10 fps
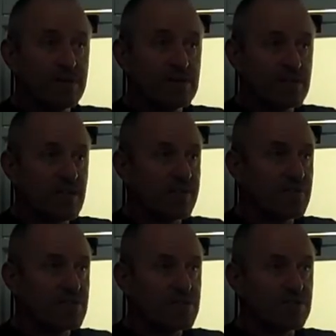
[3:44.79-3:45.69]

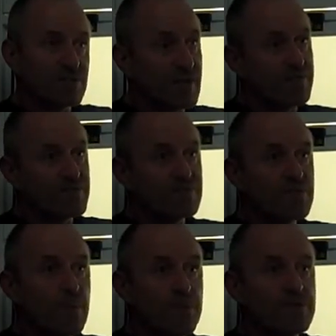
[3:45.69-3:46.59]
to see the levels of
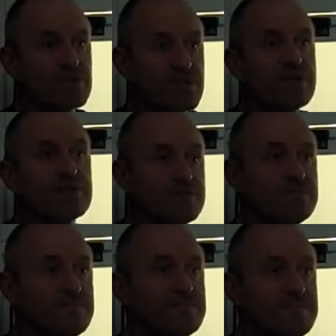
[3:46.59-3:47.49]
copper in the cells
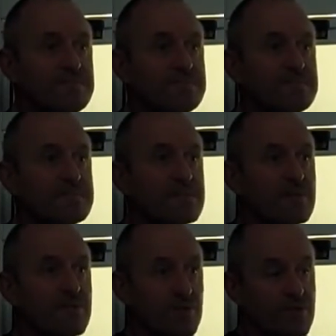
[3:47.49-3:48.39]

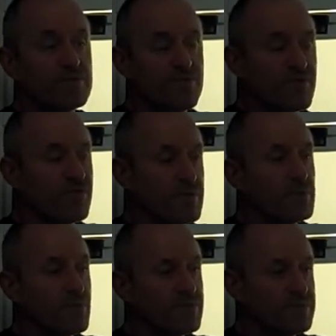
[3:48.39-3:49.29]
through the
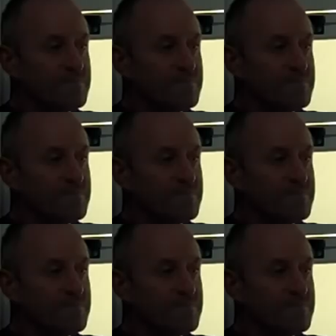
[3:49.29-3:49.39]
reporter.